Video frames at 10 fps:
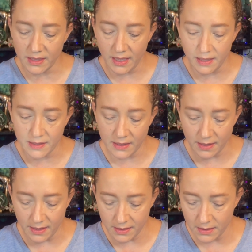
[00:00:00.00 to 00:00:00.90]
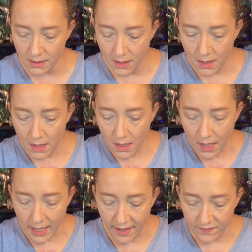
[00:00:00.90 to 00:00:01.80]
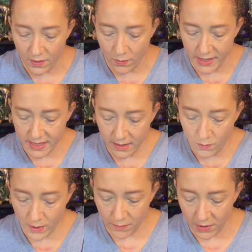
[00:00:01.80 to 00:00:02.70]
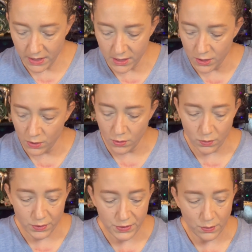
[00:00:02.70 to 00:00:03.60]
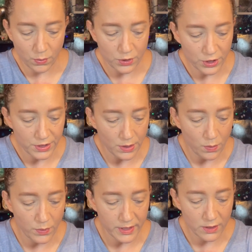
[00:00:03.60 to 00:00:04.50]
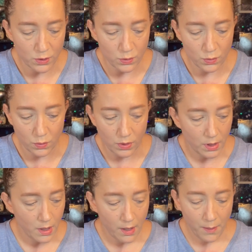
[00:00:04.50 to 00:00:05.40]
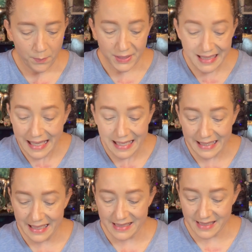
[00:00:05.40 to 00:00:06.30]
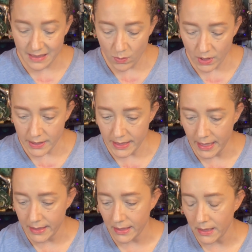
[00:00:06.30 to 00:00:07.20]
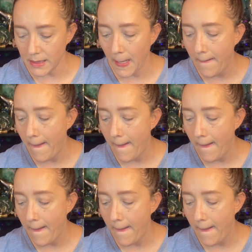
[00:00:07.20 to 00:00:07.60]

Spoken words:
to get into this. I have no idea what I'm going to do, so we're just going to play and see where it takes us.